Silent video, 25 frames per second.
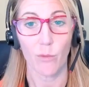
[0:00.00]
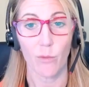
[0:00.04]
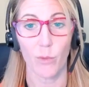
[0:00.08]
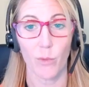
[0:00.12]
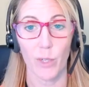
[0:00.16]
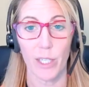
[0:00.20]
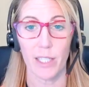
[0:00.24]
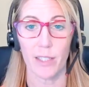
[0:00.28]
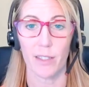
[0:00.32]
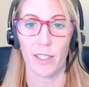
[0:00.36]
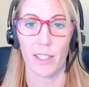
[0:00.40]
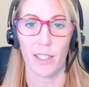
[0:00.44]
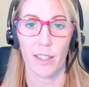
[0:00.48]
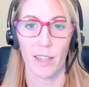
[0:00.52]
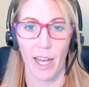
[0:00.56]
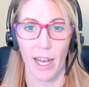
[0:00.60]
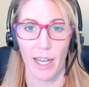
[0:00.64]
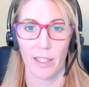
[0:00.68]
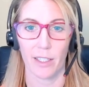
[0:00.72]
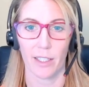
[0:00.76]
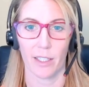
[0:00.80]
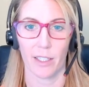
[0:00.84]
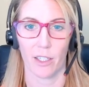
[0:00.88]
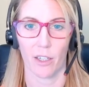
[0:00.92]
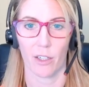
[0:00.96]
And we see
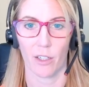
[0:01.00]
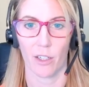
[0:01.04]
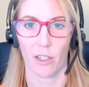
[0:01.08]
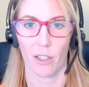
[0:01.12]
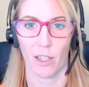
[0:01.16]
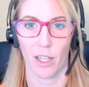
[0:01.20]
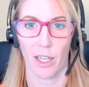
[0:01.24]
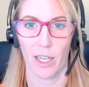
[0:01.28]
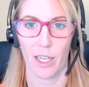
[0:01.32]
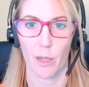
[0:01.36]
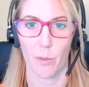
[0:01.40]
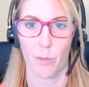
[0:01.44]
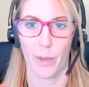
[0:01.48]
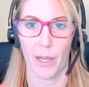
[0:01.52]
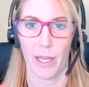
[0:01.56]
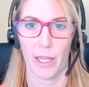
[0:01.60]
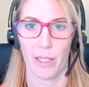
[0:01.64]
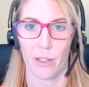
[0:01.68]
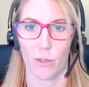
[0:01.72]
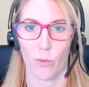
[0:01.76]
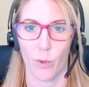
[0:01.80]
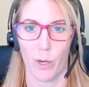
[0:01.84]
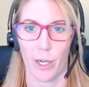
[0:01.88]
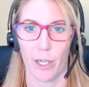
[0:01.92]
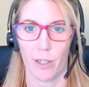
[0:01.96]
that in our client
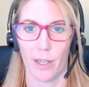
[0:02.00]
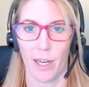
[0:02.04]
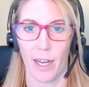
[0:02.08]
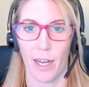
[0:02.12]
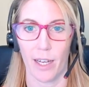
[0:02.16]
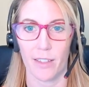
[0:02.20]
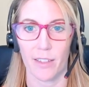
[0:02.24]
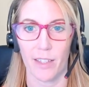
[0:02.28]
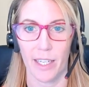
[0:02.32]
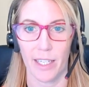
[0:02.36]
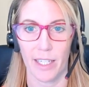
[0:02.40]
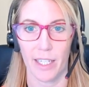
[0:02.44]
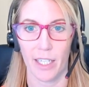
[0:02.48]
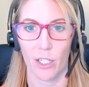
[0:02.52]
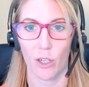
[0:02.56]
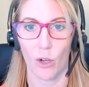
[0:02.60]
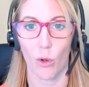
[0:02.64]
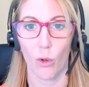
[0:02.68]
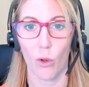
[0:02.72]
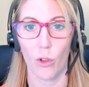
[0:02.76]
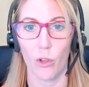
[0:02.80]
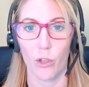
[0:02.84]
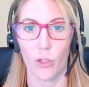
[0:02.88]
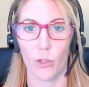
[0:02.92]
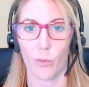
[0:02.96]
base, where as they get
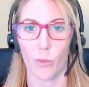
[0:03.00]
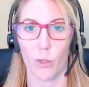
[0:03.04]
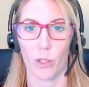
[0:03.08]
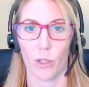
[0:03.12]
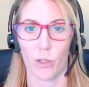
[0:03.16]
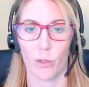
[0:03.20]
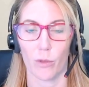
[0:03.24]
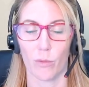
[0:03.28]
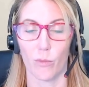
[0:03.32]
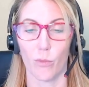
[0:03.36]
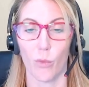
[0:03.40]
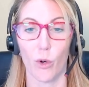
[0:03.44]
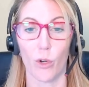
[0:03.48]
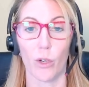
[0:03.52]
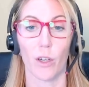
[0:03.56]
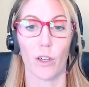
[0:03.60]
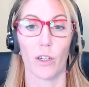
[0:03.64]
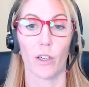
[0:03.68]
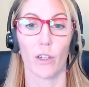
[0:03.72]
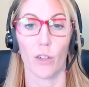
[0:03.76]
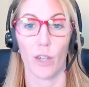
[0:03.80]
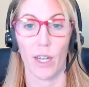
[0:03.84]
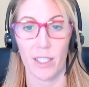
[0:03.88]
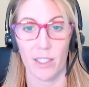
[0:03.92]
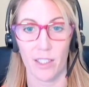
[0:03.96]
older, we're more
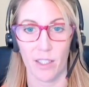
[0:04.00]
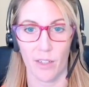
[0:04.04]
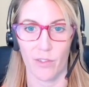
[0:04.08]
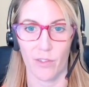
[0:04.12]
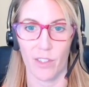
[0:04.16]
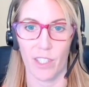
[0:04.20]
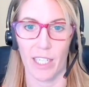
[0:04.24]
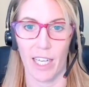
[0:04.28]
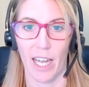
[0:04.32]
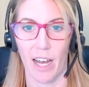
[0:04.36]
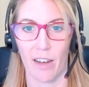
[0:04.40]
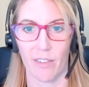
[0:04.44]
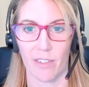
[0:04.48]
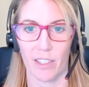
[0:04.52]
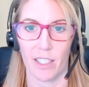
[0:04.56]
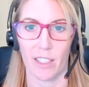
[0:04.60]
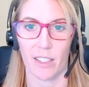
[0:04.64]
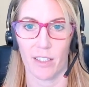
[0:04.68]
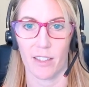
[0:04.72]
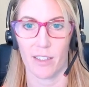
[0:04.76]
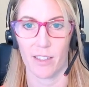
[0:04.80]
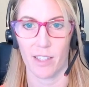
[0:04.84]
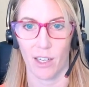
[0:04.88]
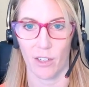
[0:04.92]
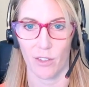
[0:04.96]
aggressively having
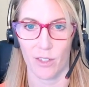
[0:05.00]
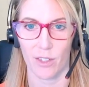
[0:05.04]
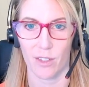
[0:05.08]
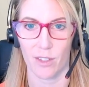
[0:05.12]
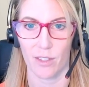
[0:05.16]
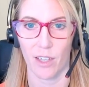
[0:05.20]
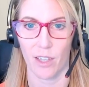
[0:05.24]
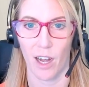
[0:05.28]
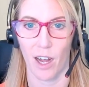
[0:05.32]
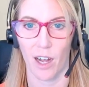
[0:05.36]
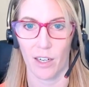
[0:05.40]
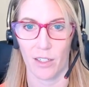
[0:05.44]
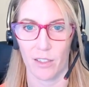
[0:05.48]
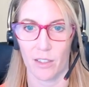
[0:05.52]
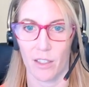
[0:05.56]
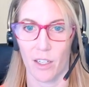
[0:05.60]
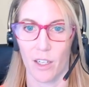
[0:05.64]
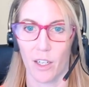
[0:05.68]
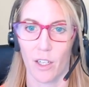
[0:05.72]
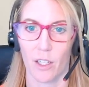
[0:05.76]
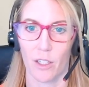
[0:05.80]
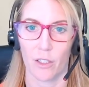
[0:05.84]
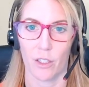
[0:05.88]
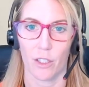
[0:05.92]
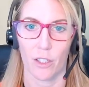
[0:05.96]
to sell stocks
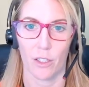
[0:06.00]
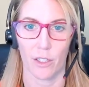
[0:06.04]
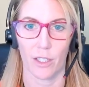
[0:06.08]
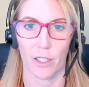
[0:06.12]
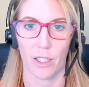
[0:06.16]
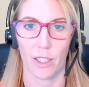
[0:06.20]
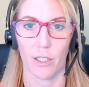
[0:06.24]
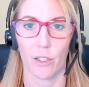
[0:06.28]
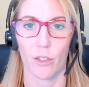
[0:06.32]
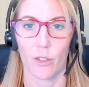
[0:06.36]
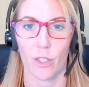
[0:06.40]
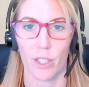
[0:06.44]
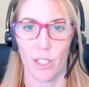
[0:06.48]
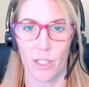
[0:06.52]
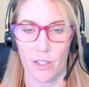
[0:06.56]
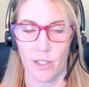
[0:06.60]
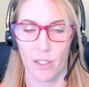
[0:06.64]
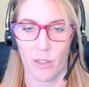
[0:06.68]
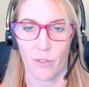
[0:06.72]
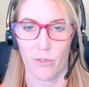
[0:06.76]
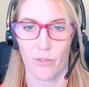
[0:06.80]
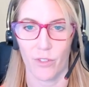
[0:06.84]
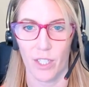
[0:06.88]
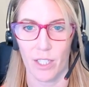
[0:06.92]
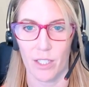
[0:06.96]
to increase
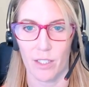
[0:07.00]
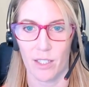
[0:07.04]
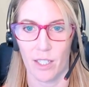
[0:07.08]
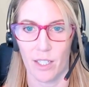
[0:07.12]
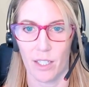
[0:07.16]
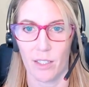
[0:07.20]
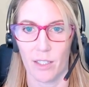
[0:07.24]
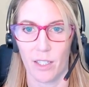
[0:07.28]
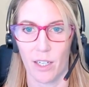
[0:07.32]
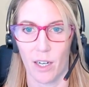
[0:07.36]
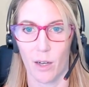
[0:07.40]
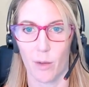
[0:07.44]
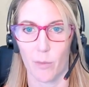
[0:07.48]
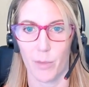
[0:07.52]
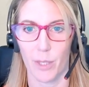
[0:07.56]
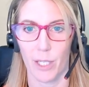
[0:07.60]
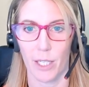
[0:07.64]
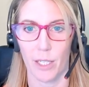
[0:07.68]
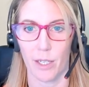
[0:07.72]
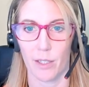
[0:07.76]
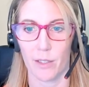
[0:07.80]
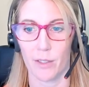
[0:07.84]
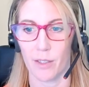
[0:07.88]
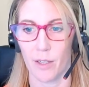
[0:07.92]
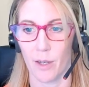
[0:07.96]
their fixed income
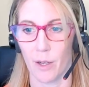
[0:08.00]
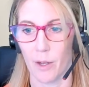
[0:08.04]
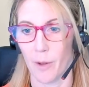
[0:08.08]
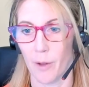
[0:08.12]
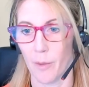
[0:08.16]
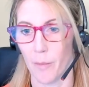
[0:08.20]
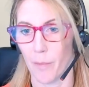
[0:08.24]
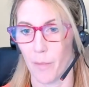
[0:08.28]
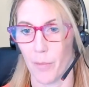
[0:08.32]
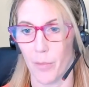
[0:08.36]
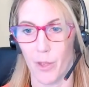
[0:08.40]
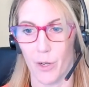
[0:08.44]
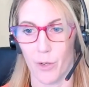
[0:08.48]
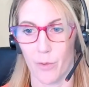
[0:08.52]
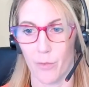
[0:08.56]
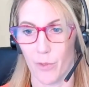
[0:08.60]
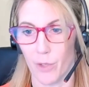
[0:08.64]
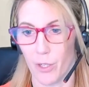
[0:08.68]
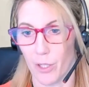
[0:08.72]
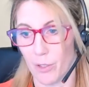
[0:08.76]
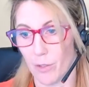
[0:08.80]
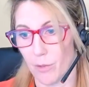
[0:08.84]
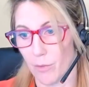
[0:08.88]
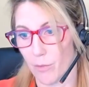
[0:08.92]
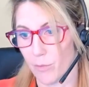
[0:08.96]
because their
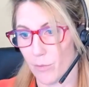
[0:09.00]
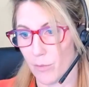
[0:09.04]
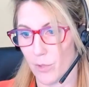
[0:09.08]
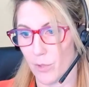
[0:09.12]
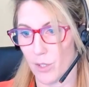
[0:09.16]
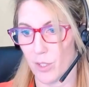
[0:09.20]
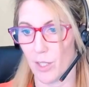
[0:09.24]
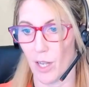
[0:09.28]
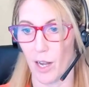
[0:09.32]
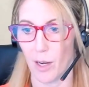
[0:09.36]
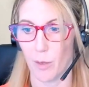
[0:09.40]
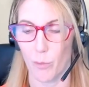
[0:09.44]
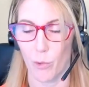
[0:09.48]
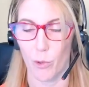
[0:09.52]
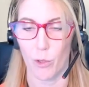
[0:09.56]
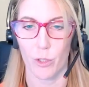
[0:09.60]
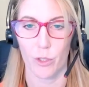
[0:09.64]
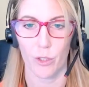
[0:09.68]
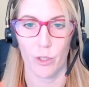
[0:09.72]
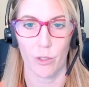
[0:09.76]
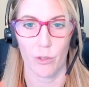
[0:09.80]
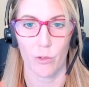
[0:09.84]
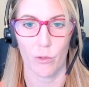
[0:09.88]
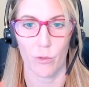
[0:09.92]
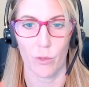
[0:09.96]
their stock
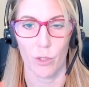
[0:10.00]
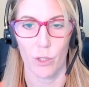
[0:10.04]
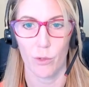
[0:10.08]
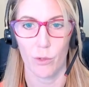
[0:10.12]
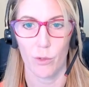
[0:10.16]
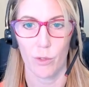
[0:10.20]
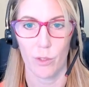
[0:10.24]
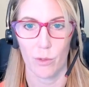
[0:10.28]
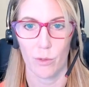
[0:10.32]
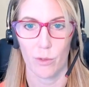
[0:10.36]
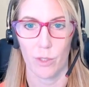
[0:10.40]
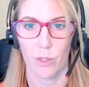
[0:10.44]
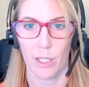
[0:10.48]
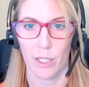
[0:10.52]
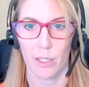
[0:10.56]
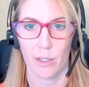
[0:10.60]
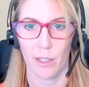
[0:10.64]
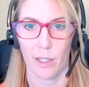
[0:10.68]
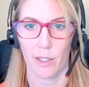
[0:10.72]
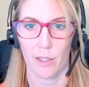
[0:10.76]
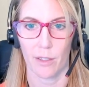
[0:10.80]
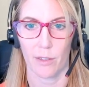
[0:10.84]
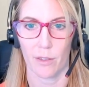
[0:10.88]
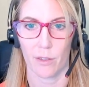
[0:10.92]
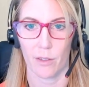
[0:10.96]
portion grew
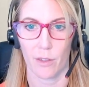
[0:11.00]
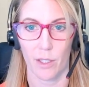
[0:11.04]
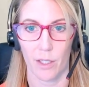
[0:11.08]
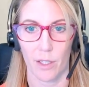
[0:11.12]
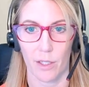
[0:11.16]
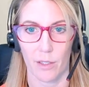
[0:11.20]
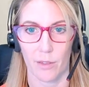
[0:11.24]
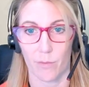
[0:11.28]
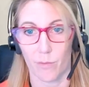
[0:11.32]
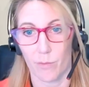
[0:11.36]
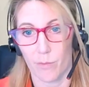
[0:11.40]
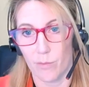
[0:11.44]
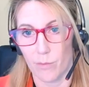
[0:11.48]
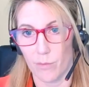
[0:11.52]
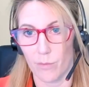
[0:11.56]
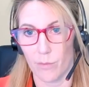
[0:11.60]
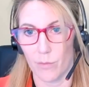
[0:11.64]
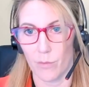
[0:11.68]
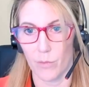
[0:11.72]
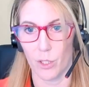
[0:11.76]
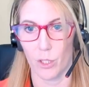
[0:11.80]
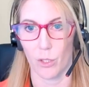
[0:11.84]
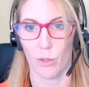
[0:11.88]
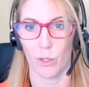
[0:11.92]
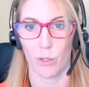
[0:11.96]
and and and
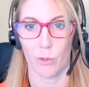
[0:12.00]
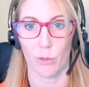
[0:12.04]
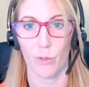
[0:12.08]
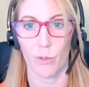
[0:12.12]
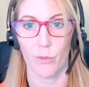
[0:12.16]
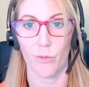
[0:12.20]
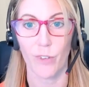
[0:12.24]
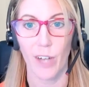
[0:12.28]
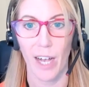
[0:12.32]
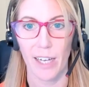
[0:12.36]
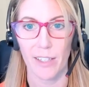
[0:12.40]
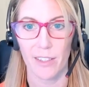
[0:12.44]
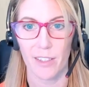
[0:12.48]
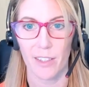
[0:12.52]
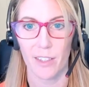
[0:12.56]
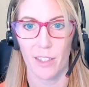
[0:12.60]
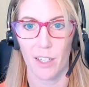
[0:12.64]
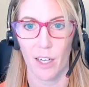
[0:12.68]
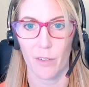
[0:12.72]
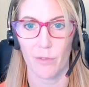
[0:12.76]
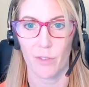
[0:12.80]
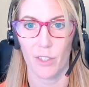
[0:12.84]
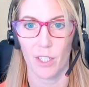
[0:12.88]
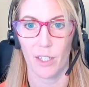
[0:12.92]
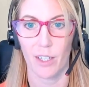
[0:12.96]
you know it grew fast
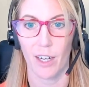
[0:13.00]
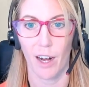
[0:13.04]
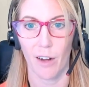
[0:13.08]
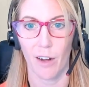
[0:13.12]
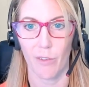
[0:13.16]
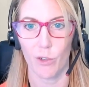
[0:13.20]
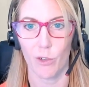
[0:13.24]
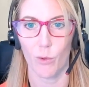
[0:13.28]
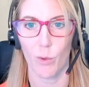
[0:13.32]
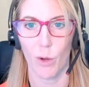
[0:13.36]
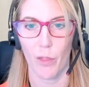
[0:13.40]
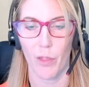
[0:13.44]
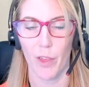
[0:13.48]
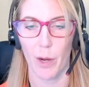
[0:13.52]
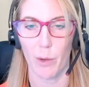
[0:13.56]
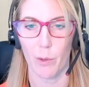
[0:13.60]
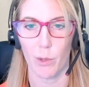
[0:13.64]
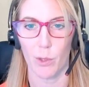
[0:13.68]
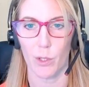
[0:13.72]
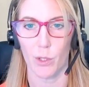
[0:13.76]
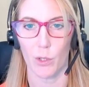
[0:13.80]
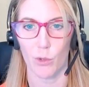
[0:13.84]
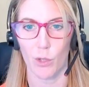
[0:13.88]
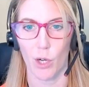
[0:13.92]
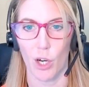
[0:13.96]
enough to cover what they
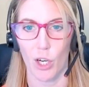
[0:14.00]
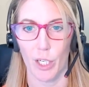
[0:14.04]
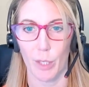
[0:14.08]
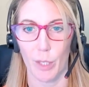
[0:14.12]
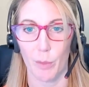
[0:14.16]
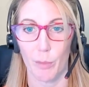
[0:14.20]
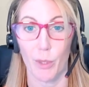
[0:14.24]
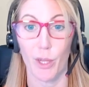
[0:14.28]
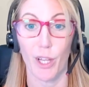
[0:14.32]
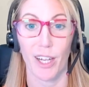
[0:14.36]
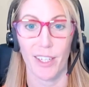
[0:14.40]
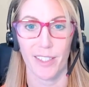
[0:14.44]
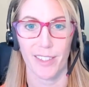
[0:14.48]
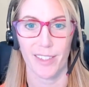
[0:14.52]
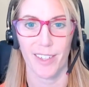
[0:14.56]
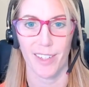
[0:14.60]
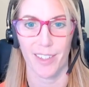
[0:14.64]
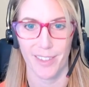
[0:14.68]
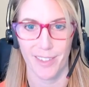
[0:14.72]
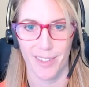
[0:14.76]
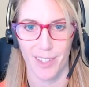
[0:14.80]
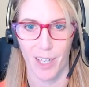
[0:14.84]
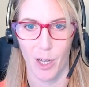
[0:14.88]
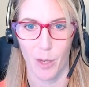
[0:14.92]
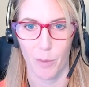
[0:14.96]
were withdrawing plus
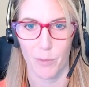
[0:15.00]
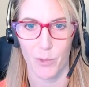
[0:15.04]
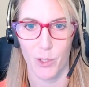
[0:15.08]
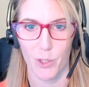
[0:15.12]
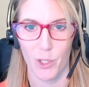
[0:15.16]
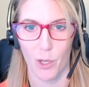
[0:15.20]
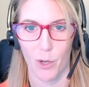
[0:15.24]
some.